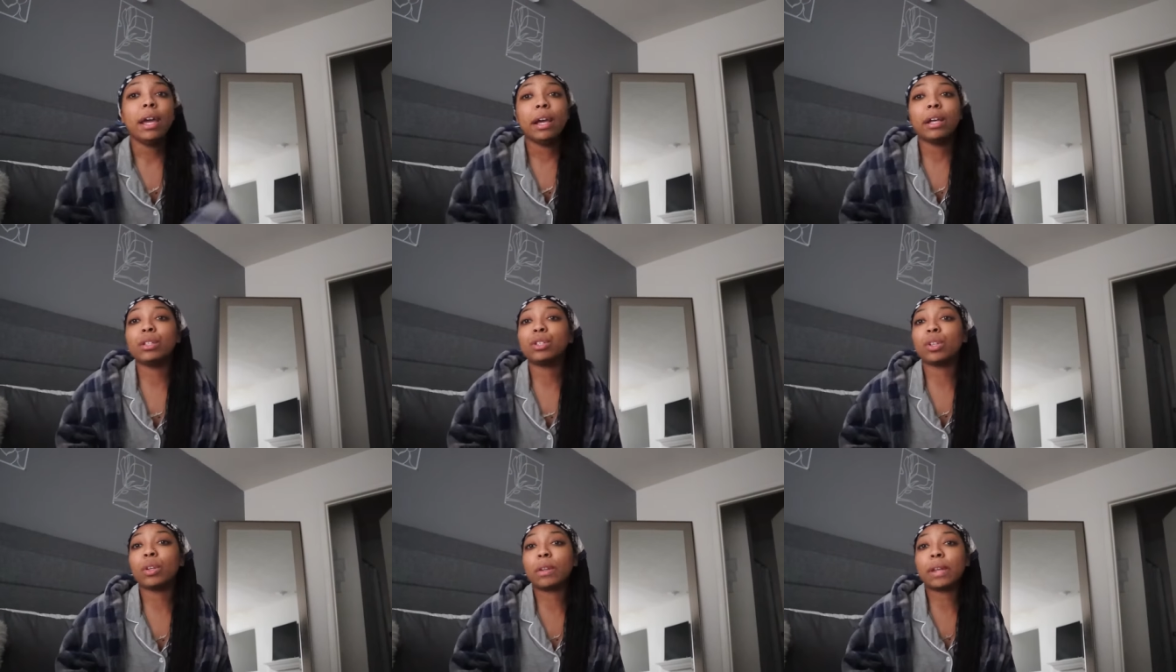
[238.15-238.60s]

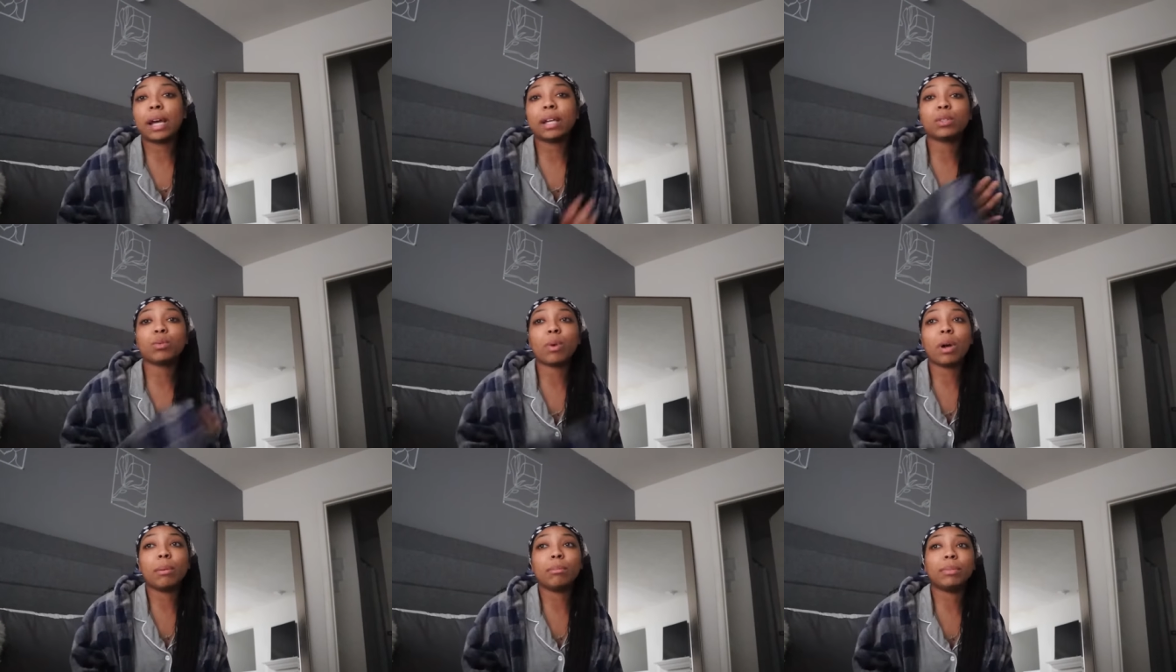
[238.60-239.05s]
and so
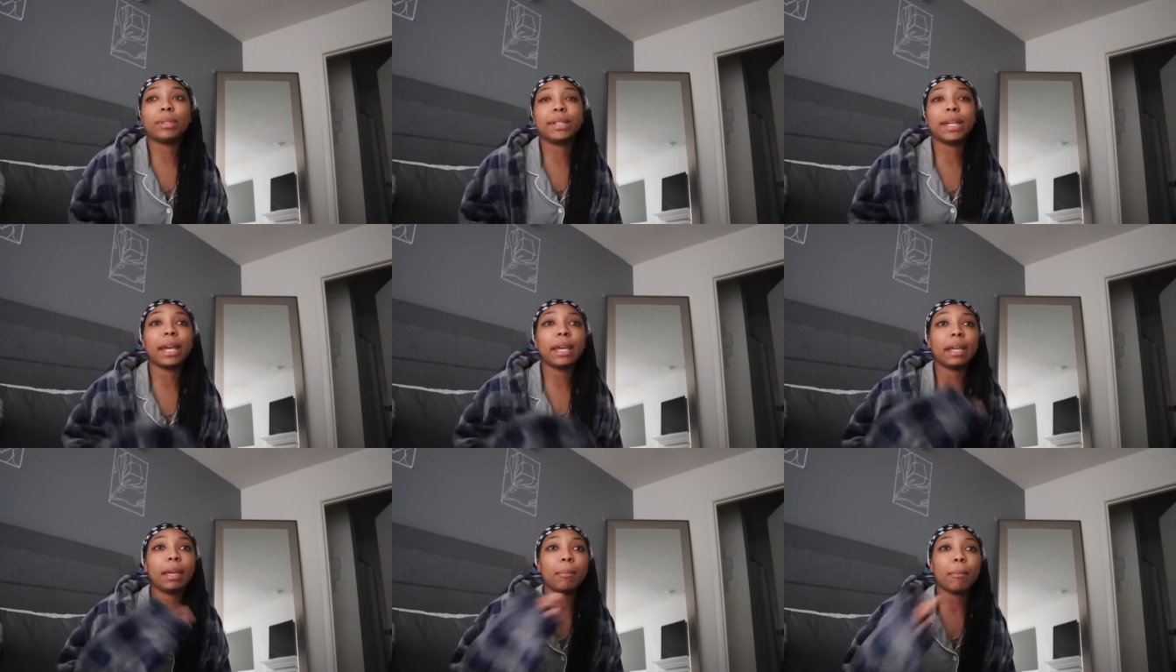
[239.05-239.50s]
that's why i'm
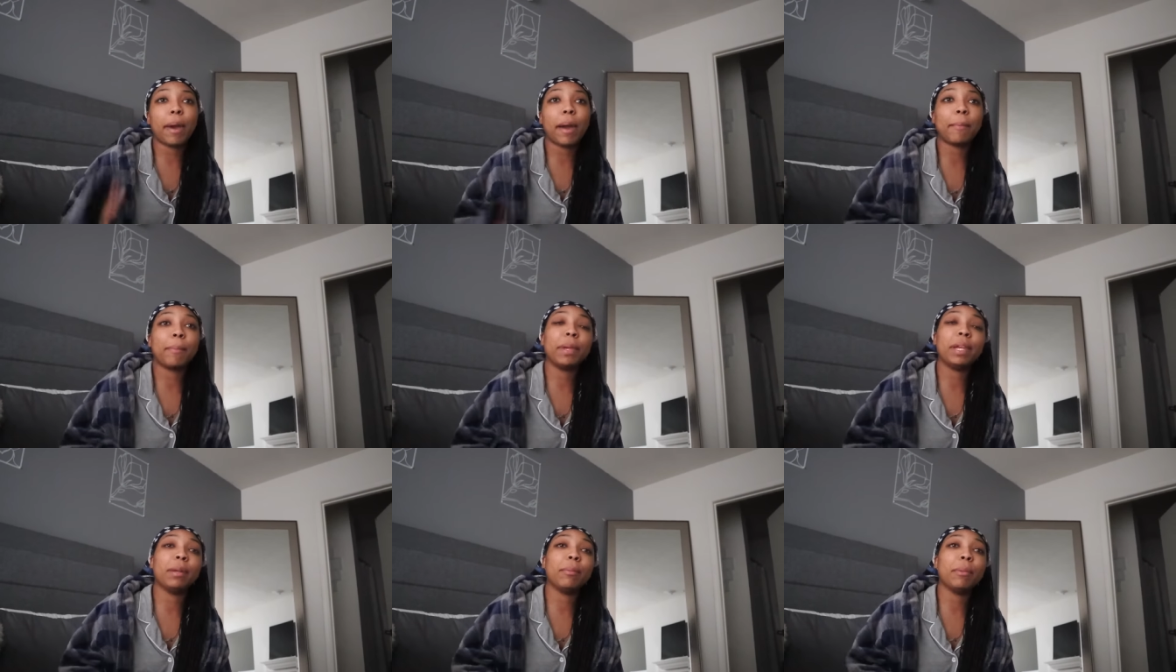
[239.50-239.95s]
taking
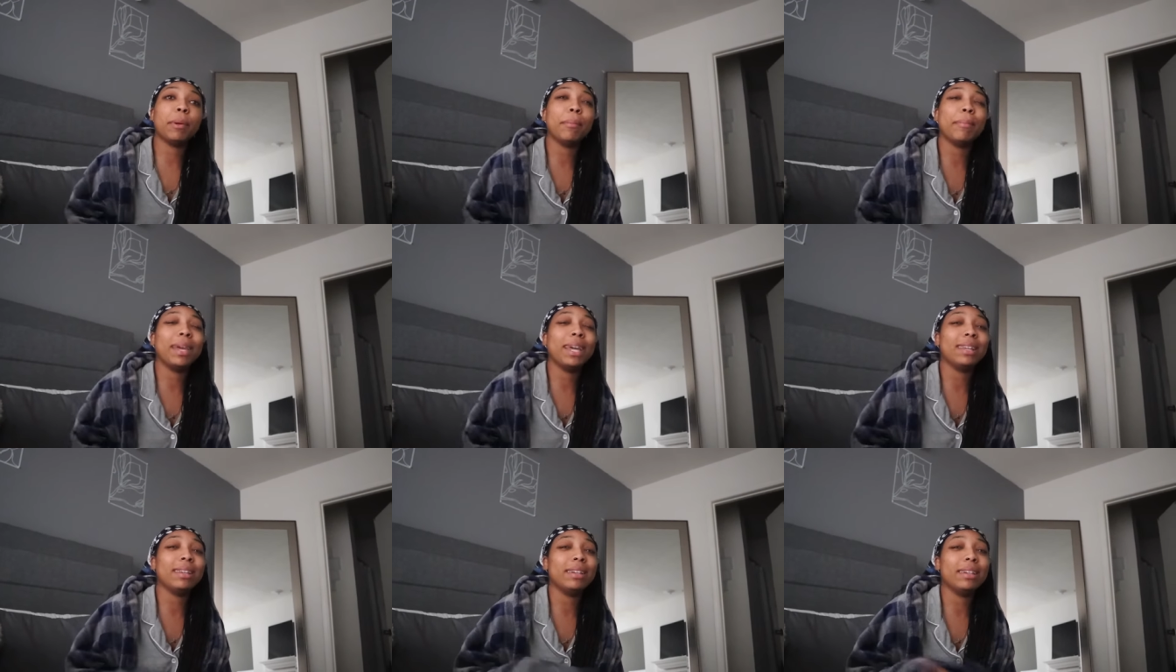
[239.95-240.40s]
my petamin
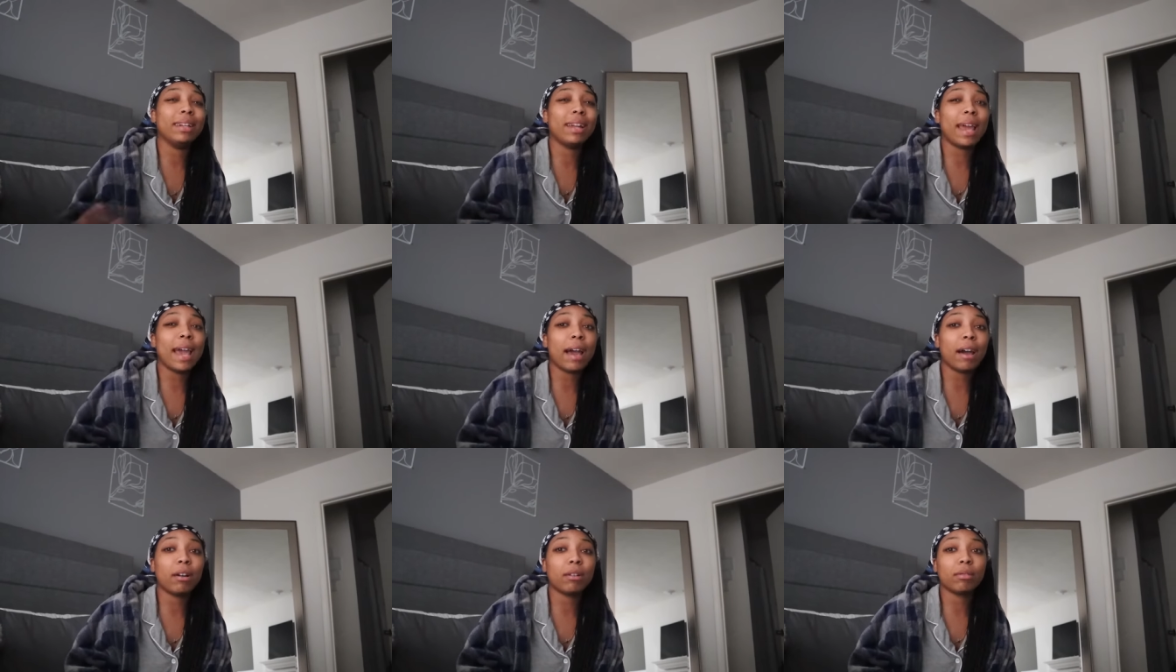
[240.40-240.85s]
mainly
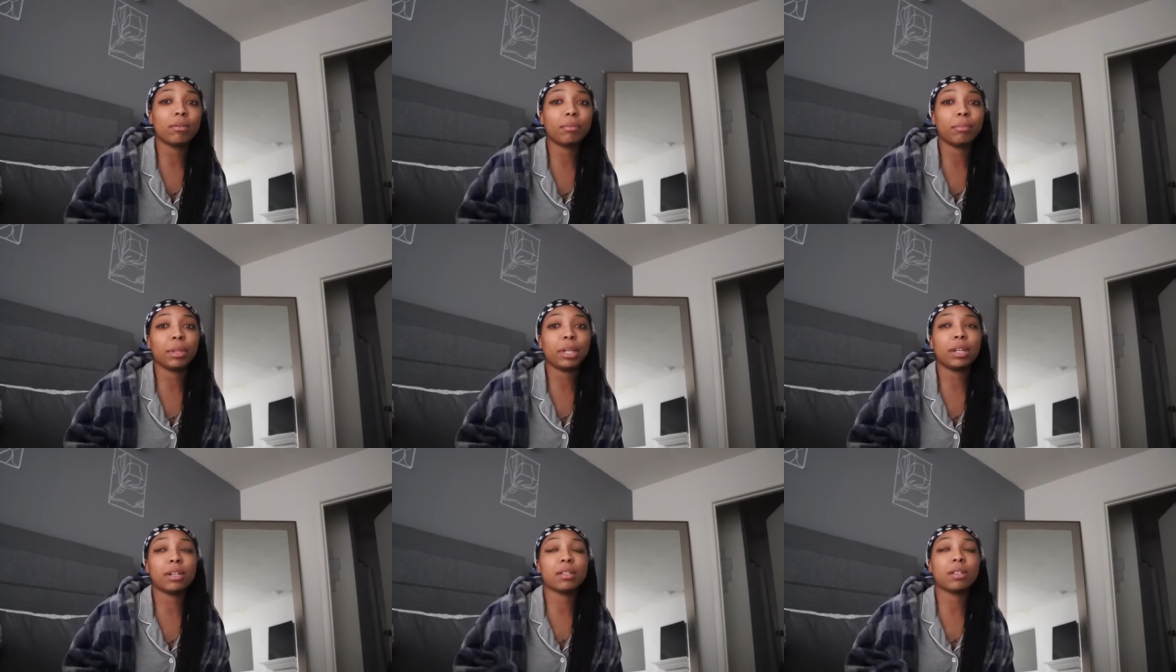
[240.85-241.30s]
now
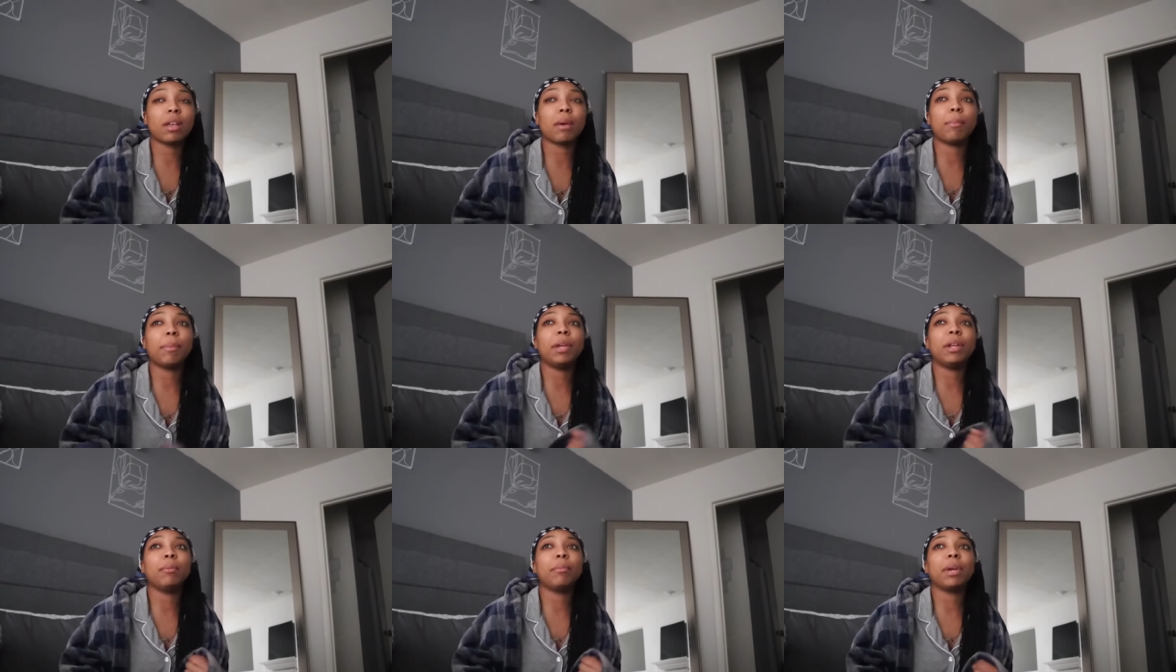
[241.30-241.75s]
because
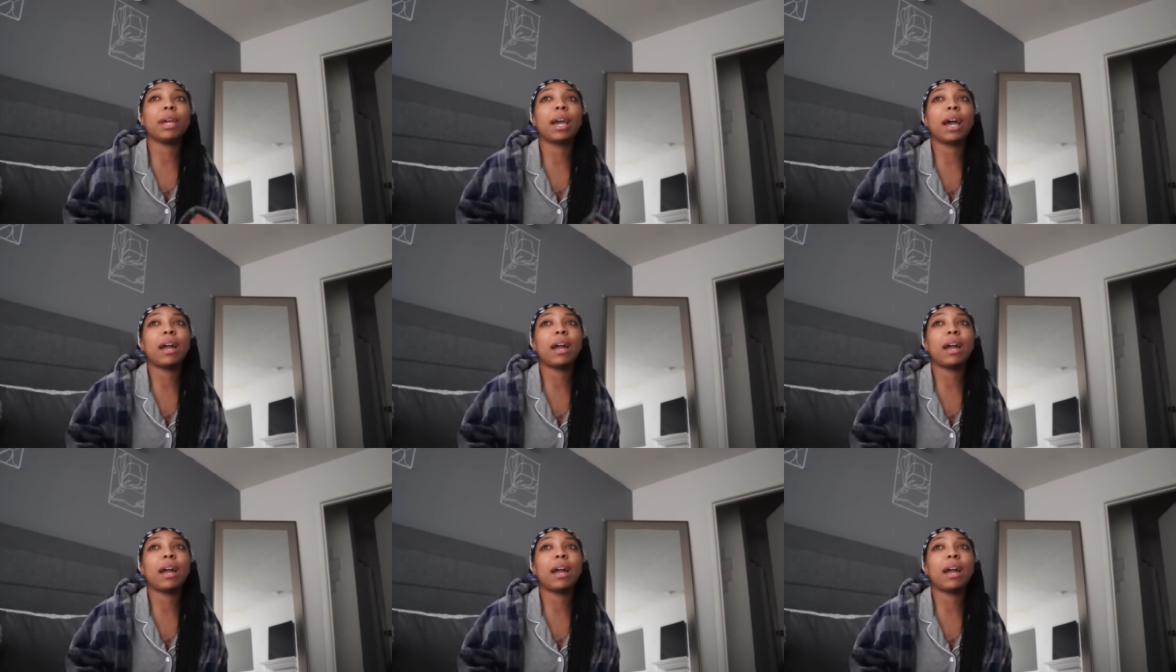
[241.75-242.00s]
the petamin